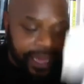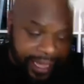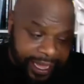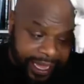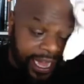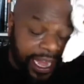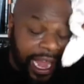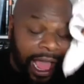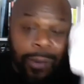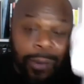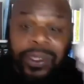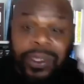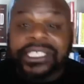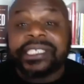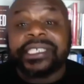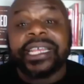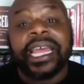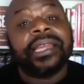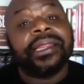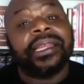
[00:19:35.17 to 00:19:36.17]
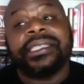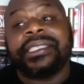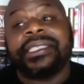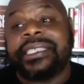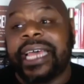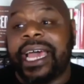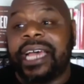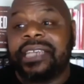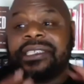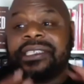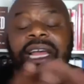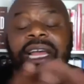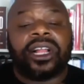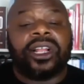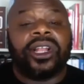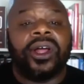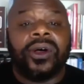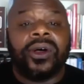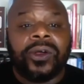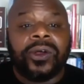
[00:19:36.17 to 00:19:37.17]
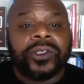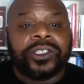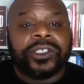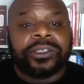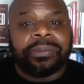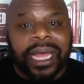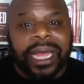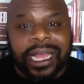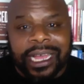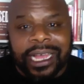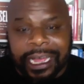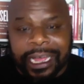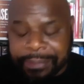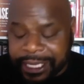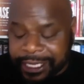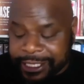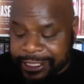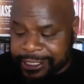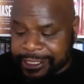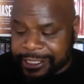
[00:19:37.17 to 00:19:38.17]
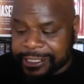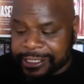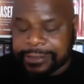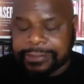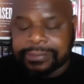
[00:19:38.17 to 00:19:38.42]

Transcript: And I would say this as I close my comments,